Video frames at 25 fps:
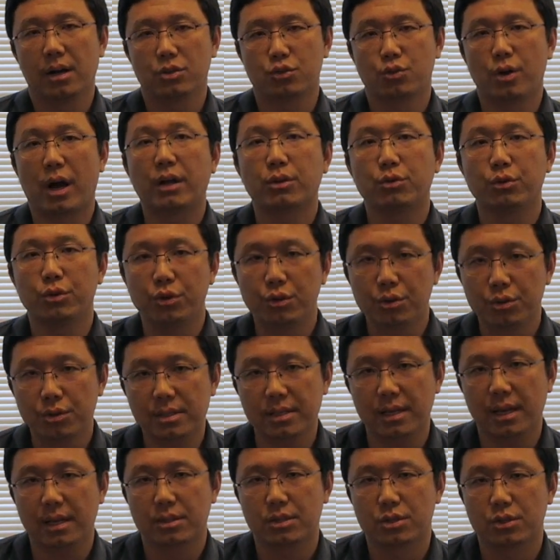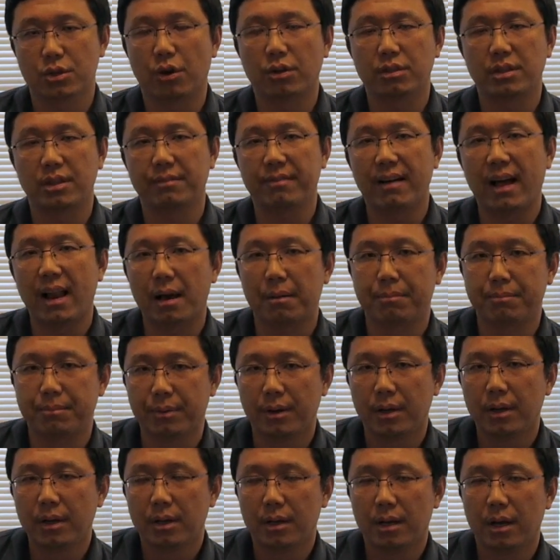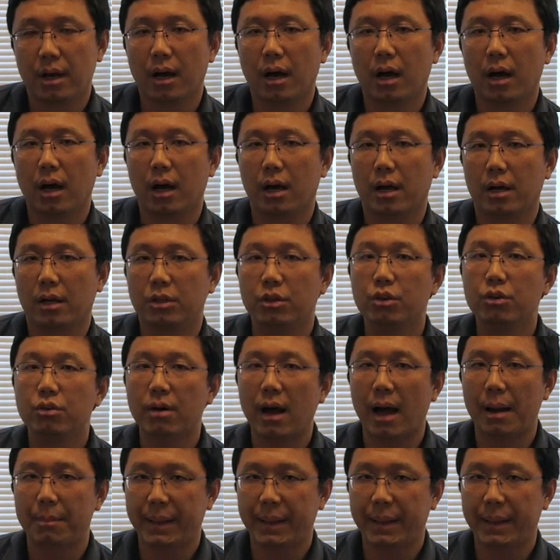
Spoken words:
try to use it or develop new